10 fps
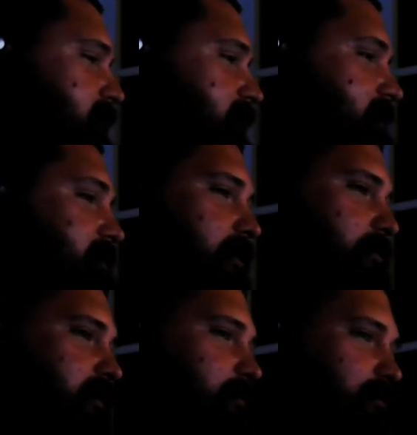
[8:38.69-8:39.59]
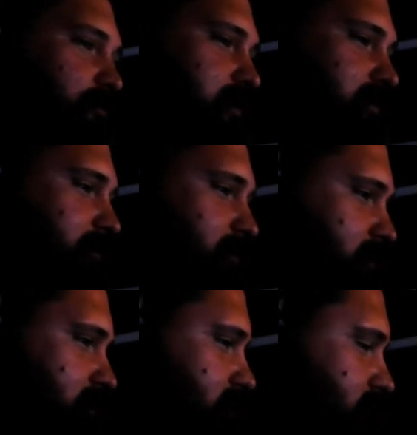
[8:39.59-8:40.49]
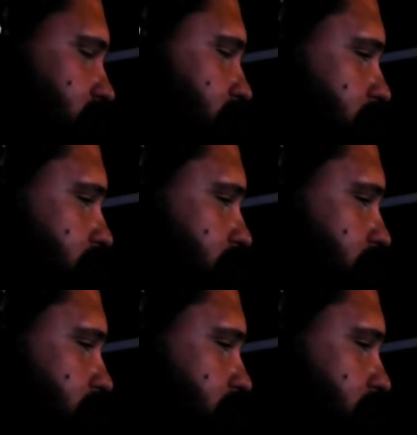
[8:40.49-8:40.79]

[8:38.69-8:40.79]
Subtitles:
anyway, I was able to rescue this computer.